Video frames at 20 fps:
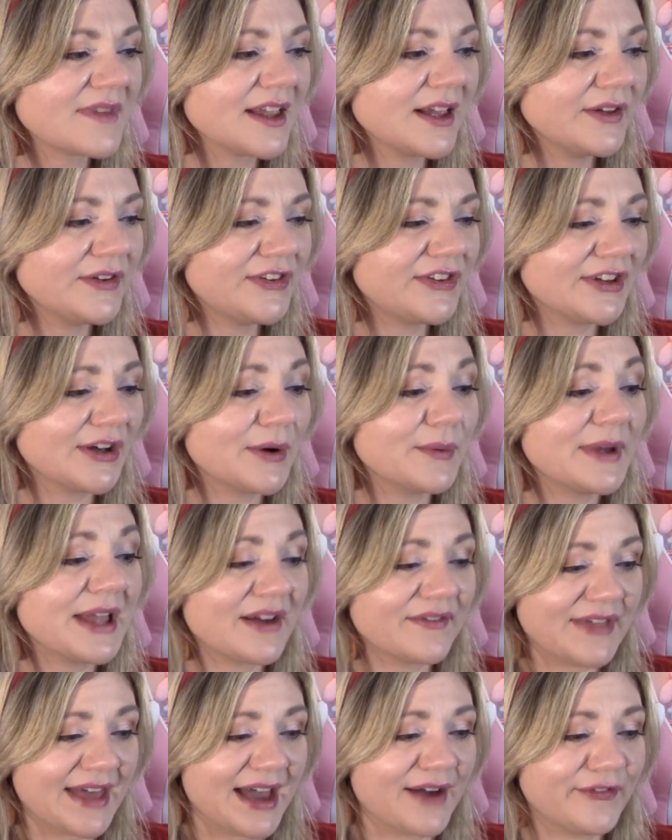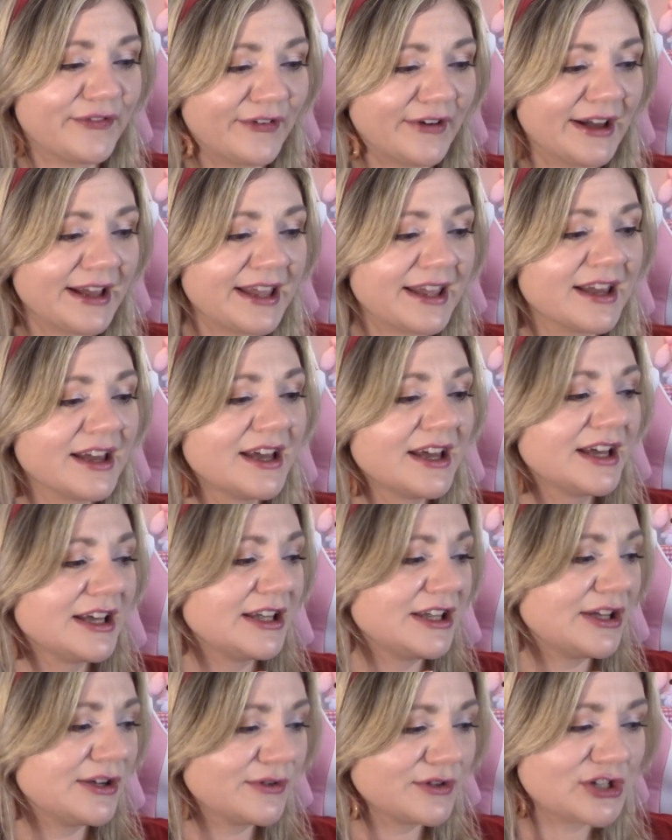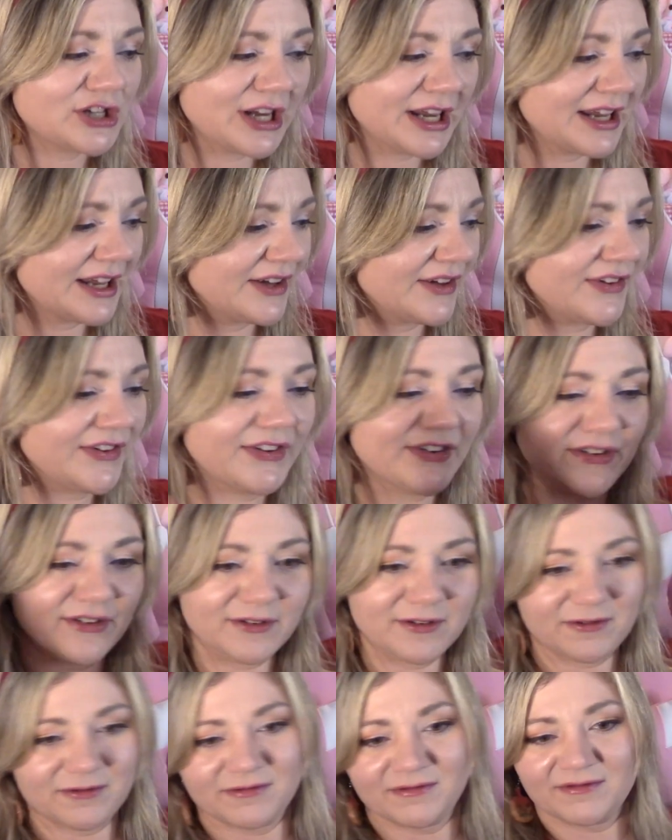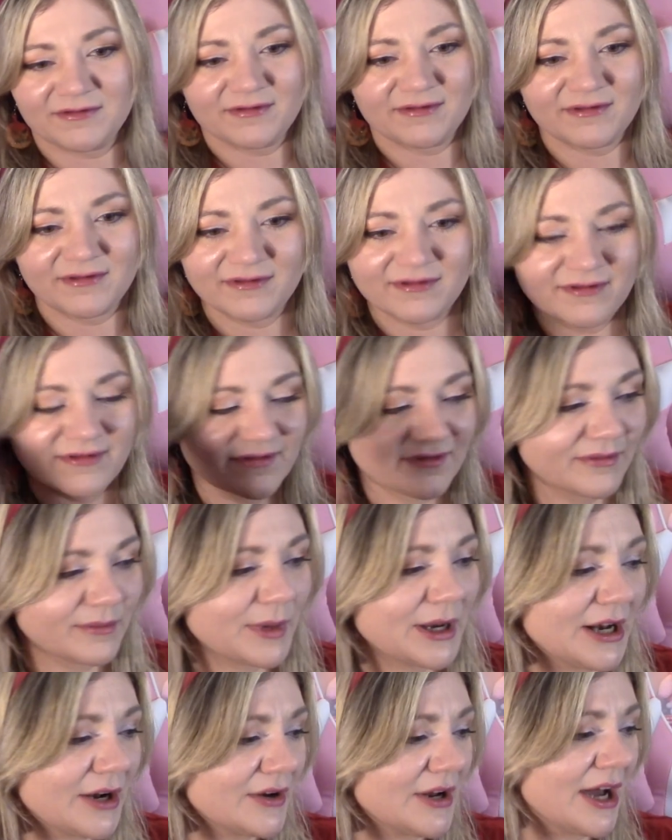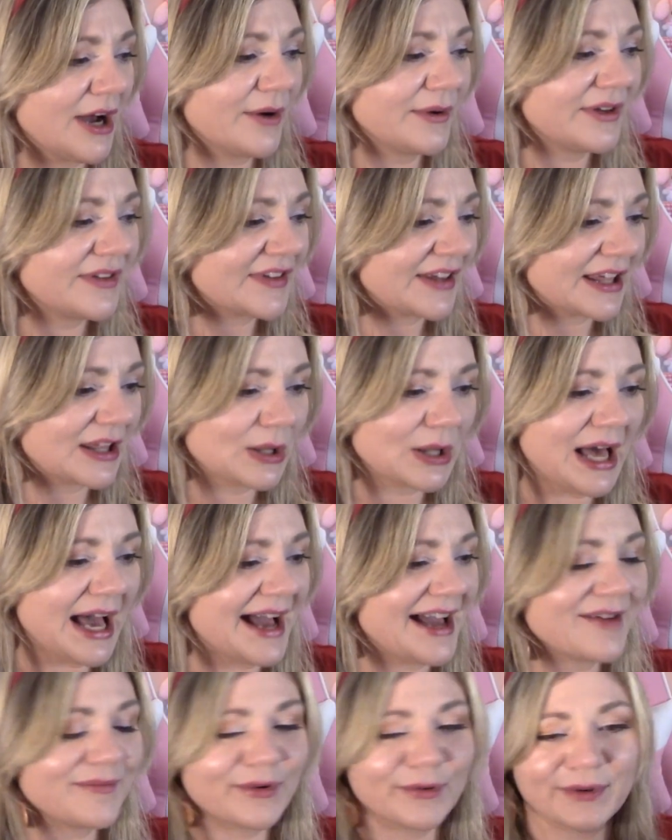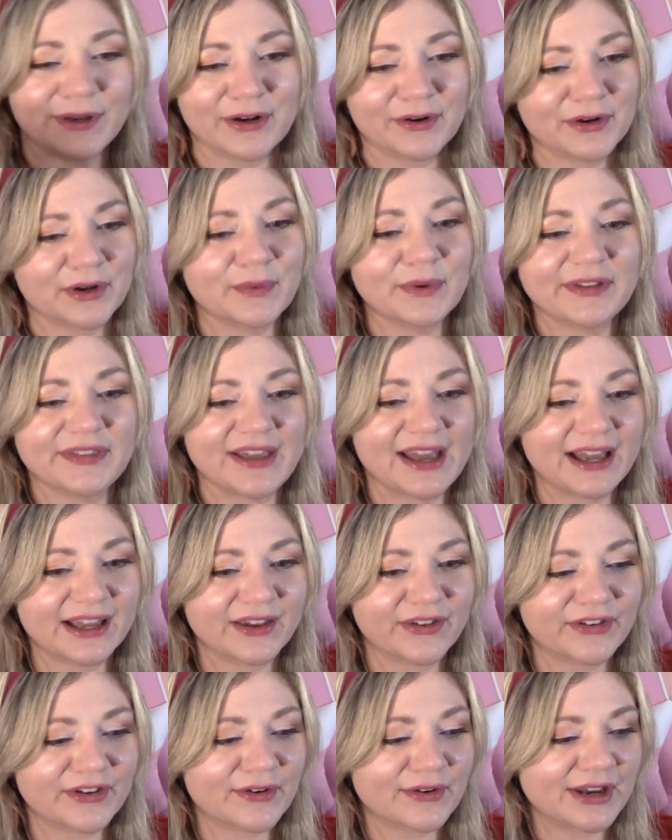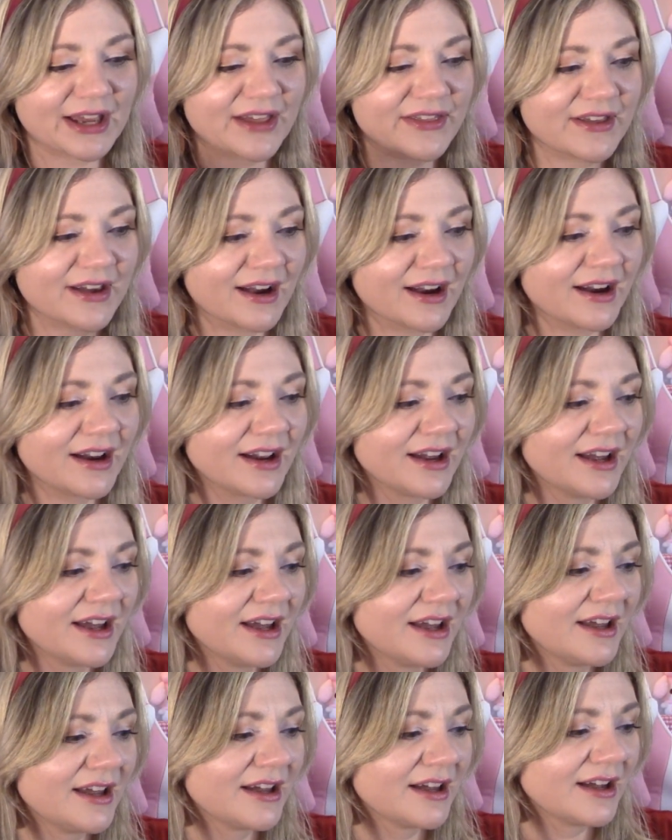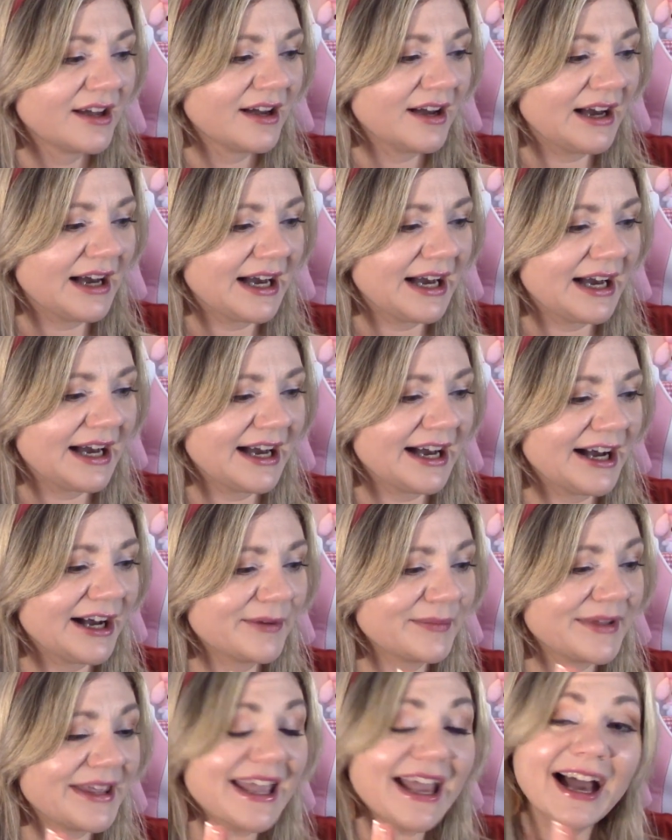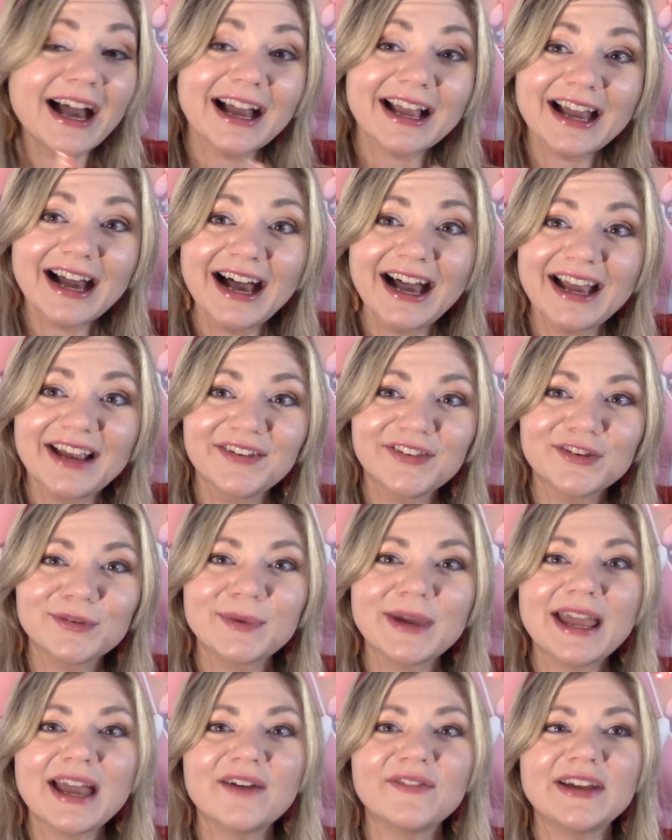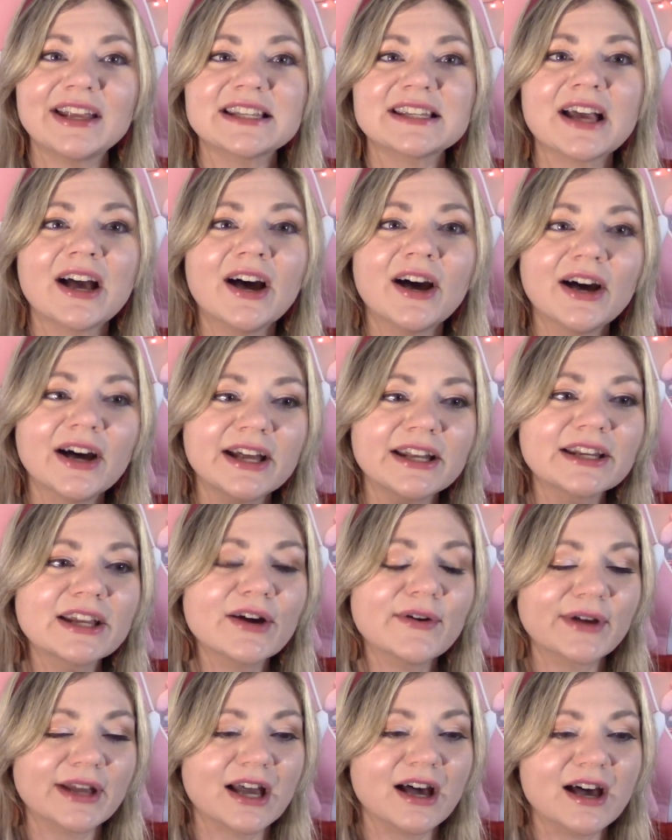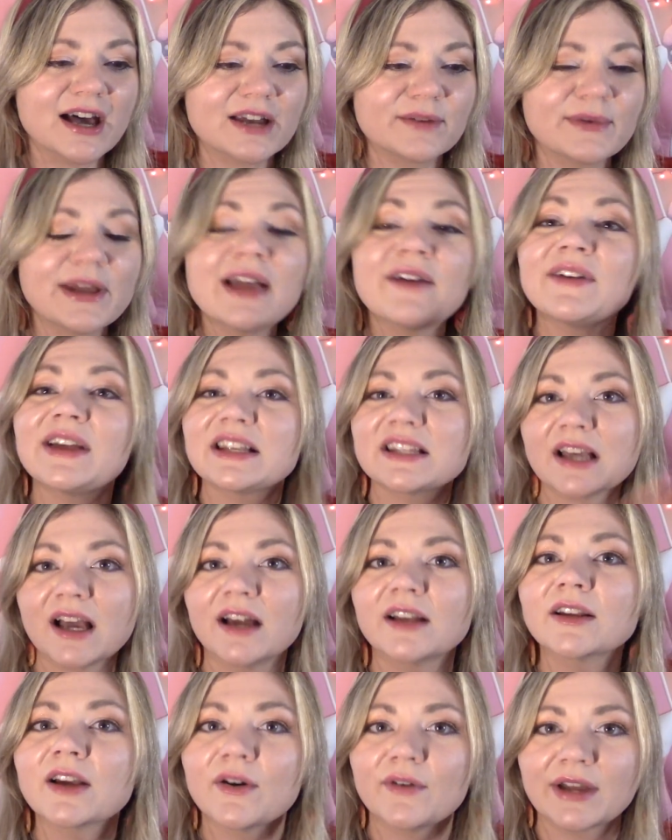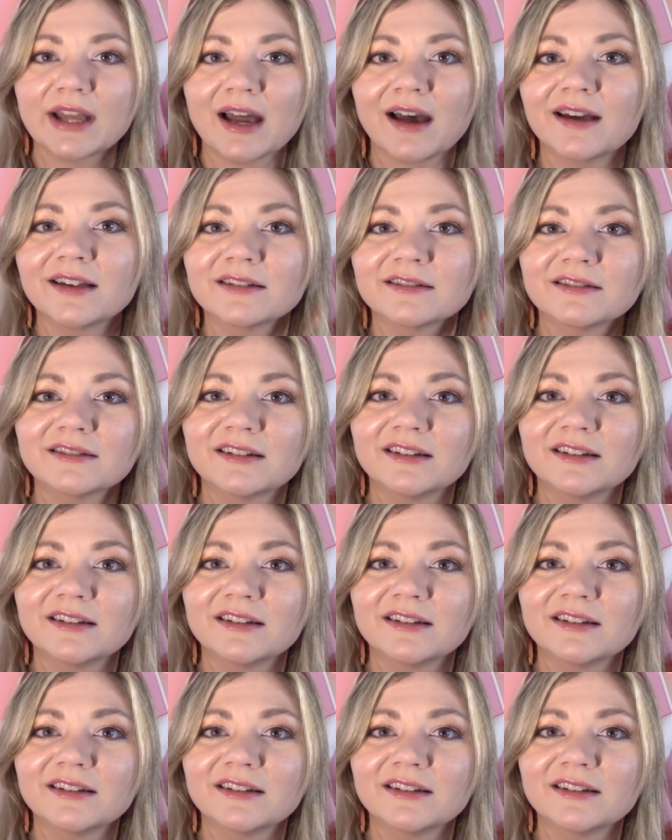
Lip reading: So we have that fight. Yuji is, we don't know, he's like alive, but we don't know what the heck is going on there. Yeah, guys, we have a ton going on.